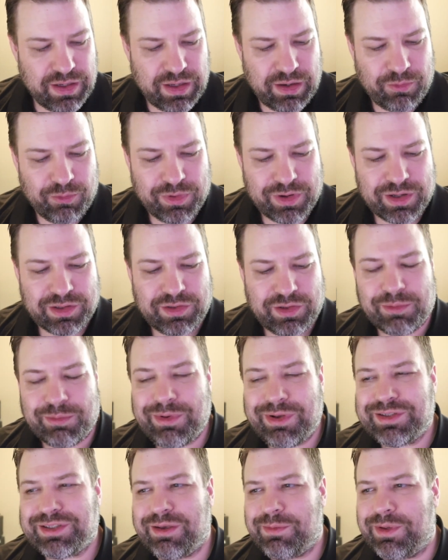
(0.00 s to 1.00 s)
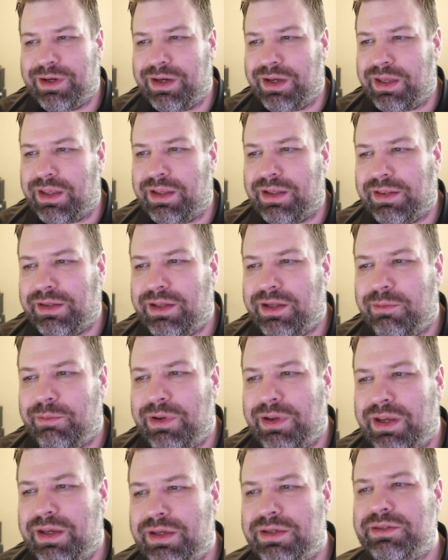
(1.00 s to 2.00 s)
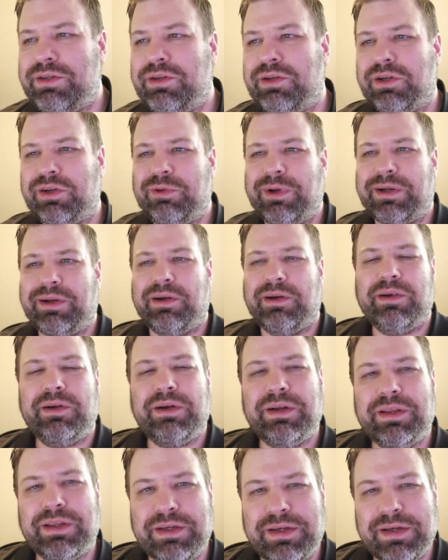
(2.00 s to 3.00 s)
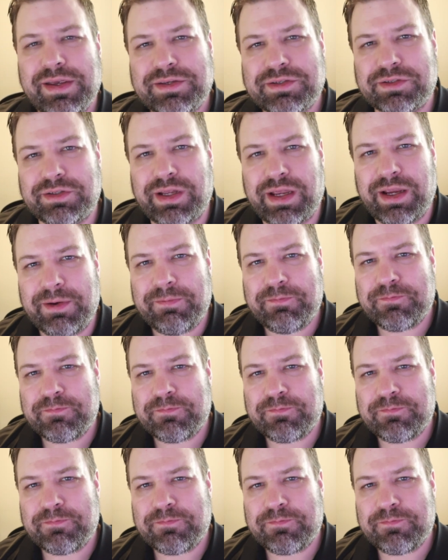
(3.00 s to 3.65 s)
We're going to talk about something a little bit easier and quicker than yesterday.